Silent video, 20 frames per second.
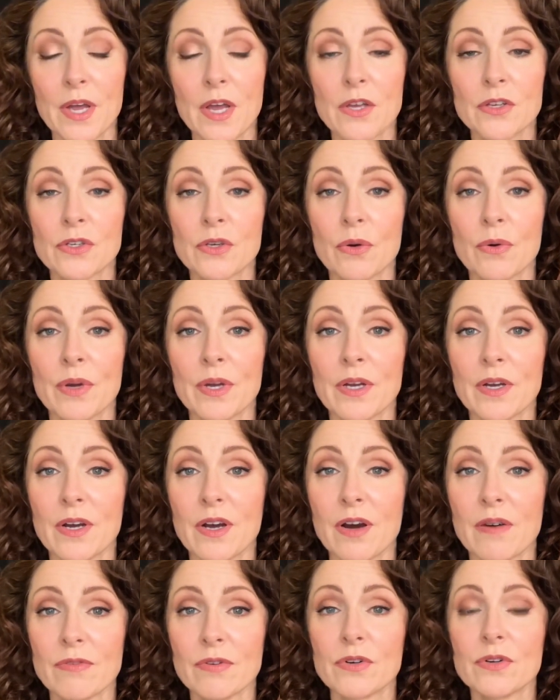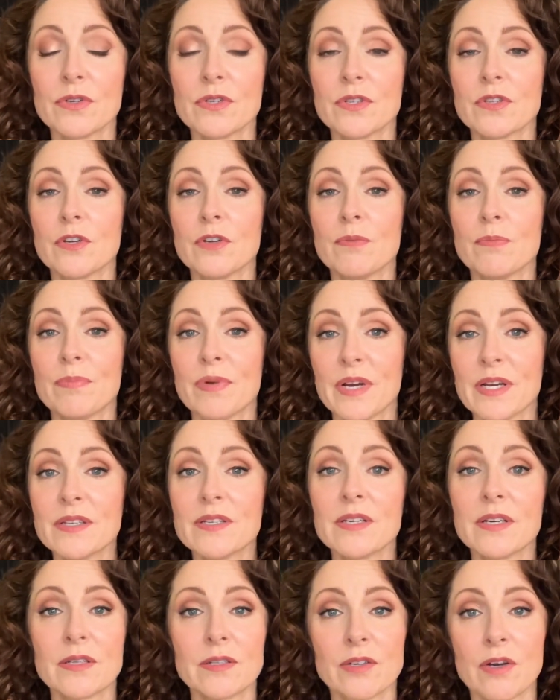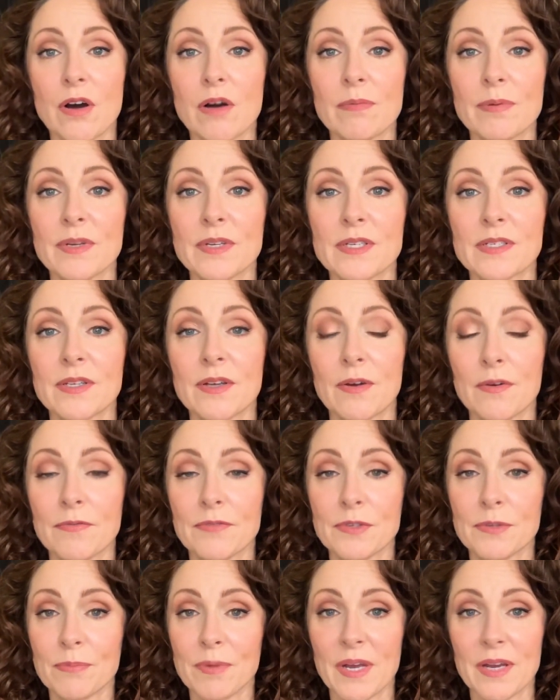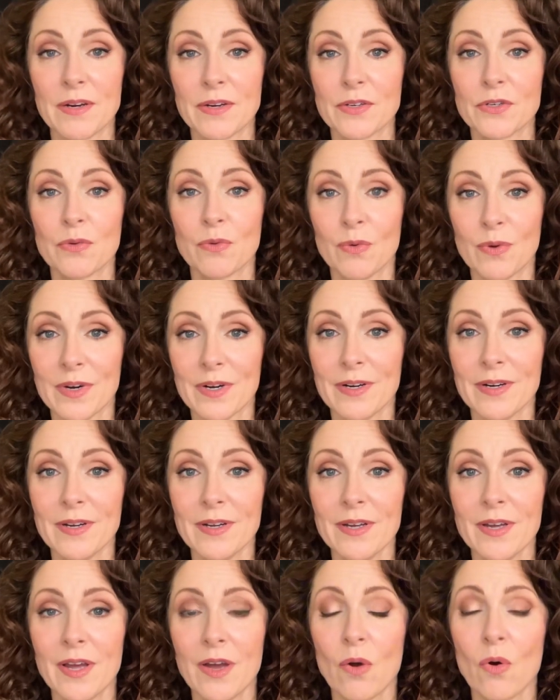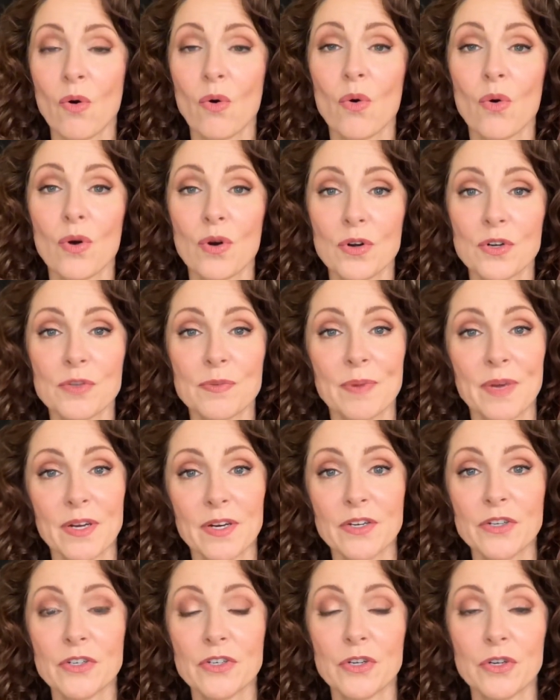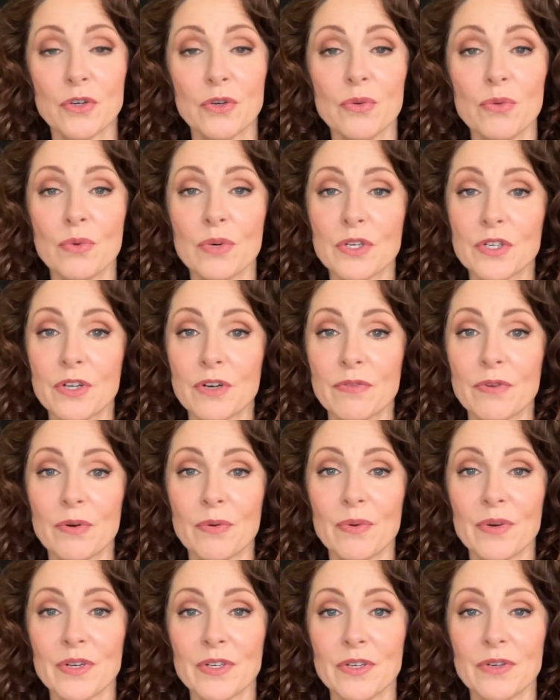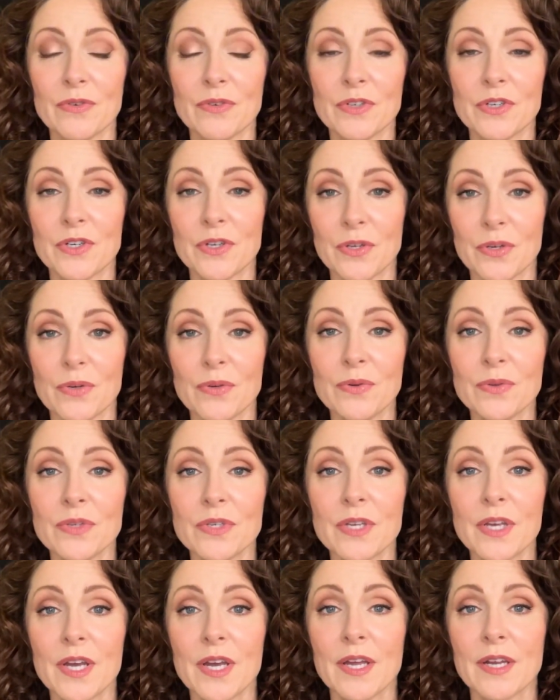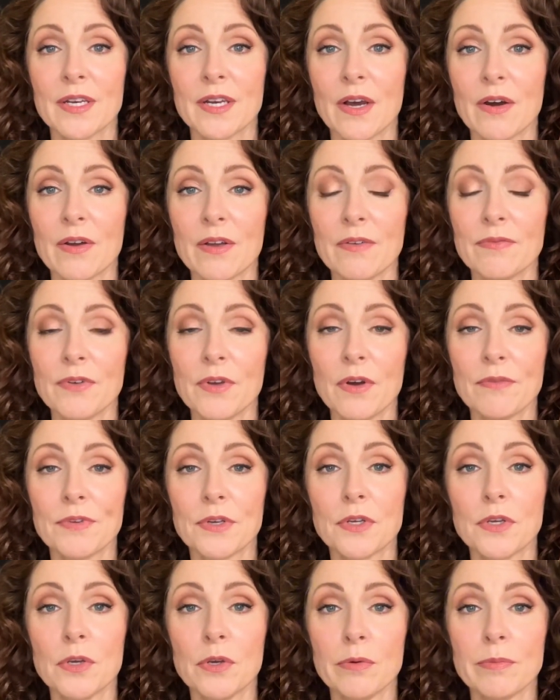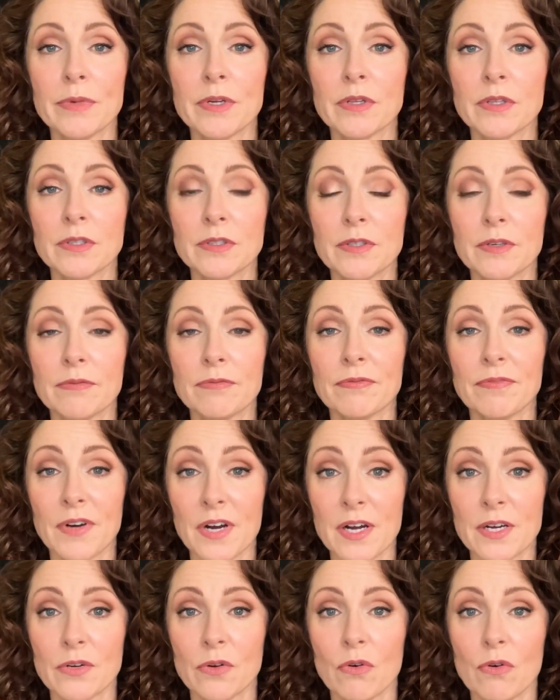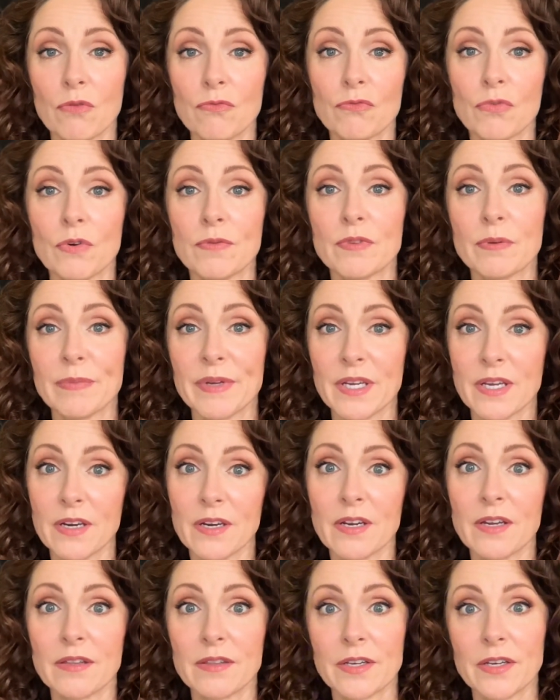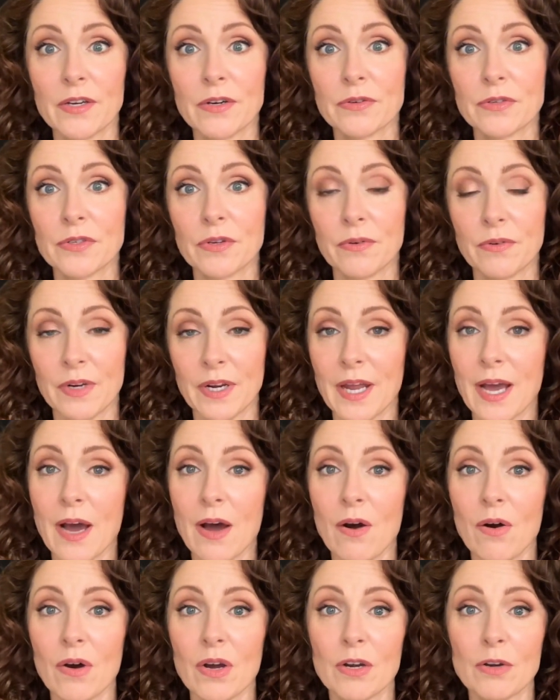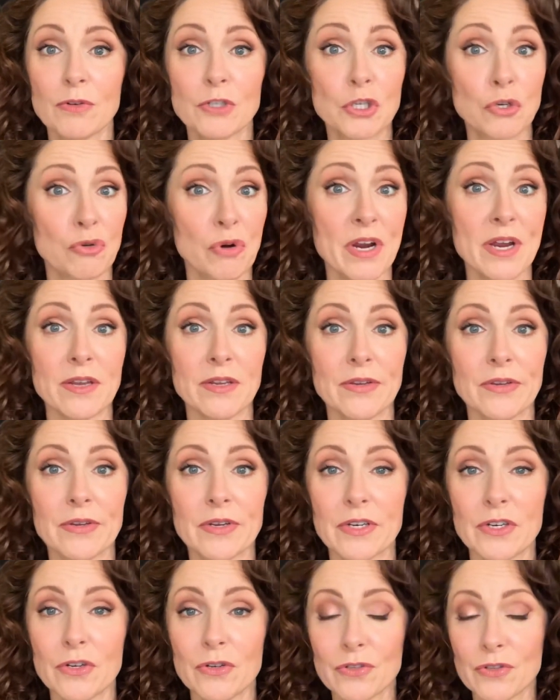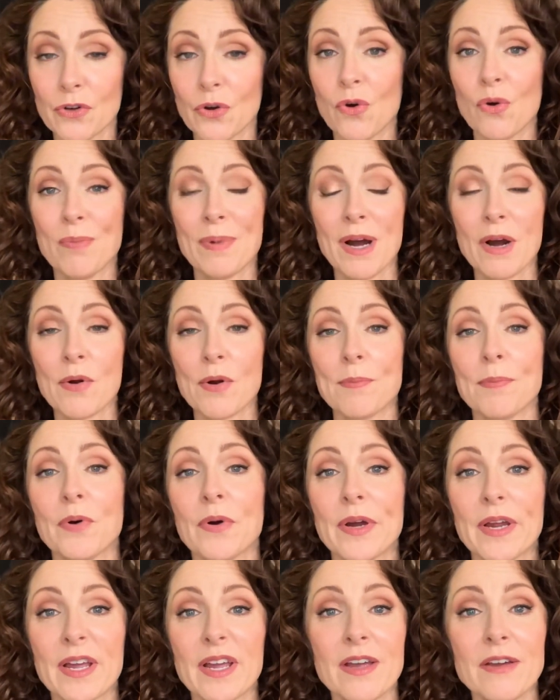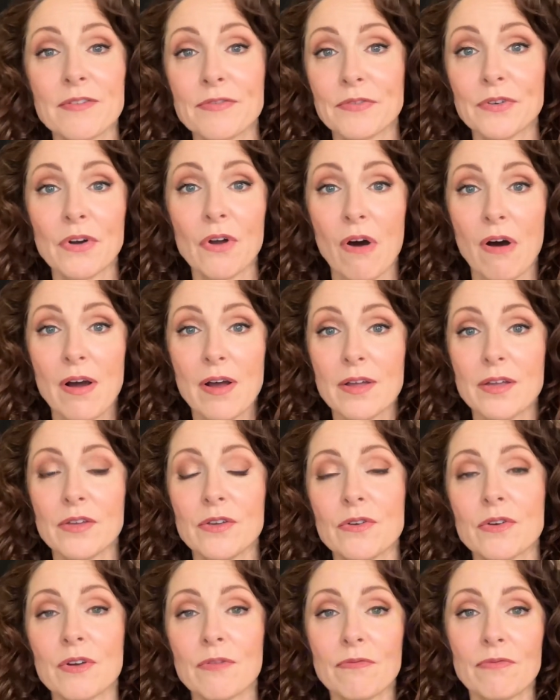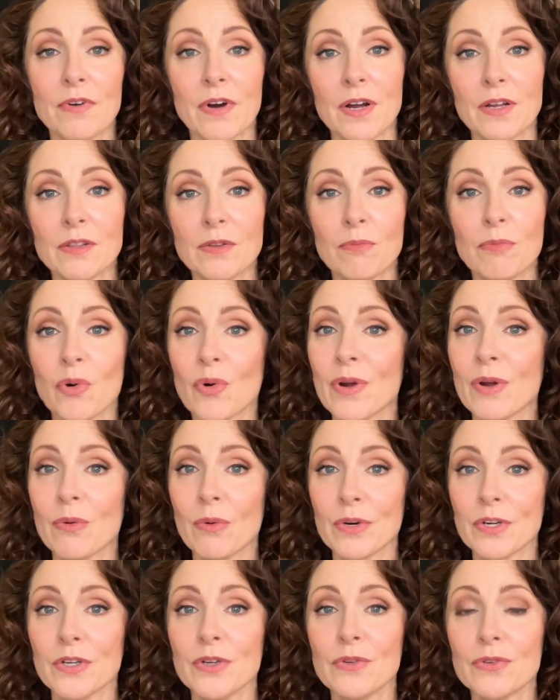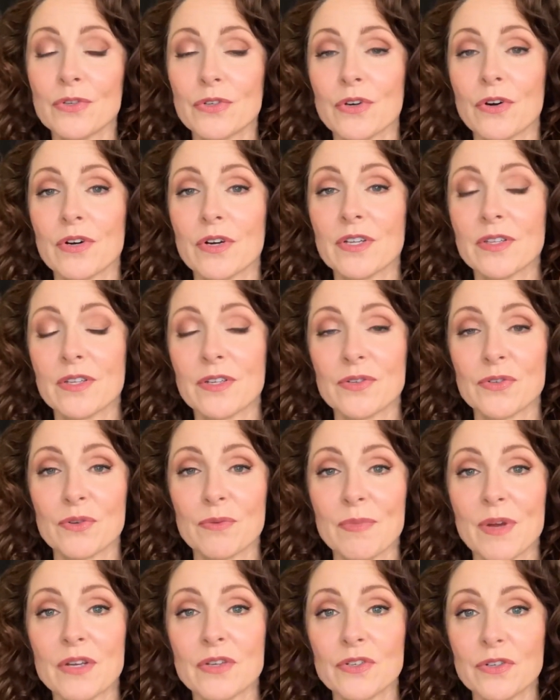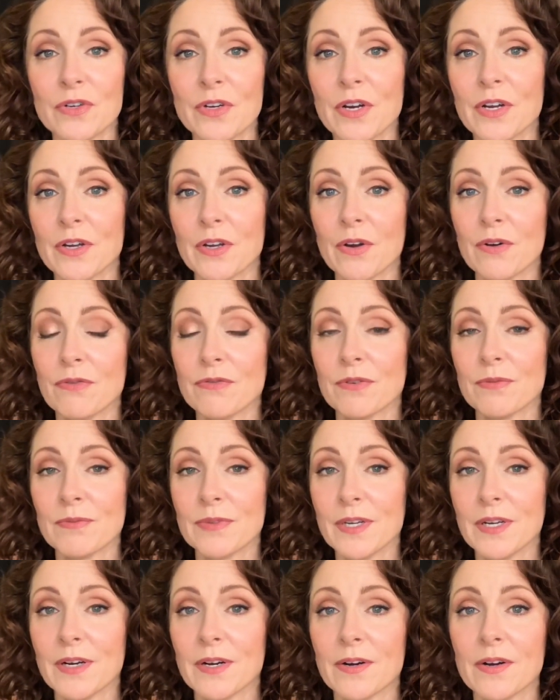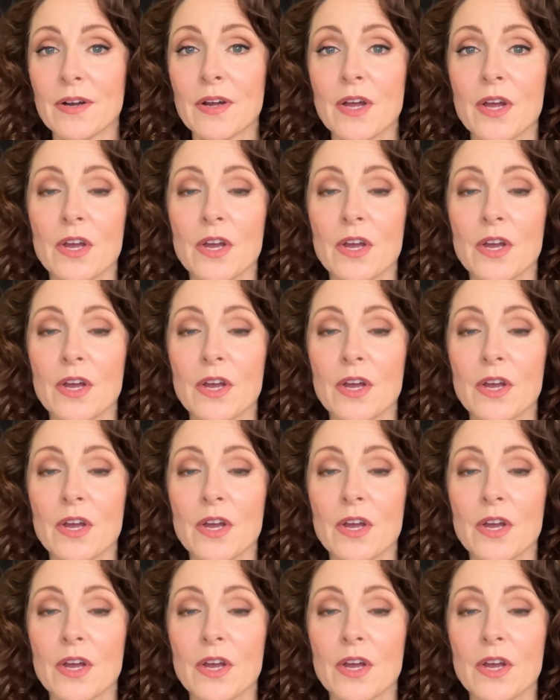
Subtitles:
So it covers the basic topics of Spanish 1 or Spanish 2, whichever one you choose. Now, if you have a cumulative final from the beginning of the year till now, it is great. You can use the whole PowerPoint. If not, you can find the point where you started this semester and go from there.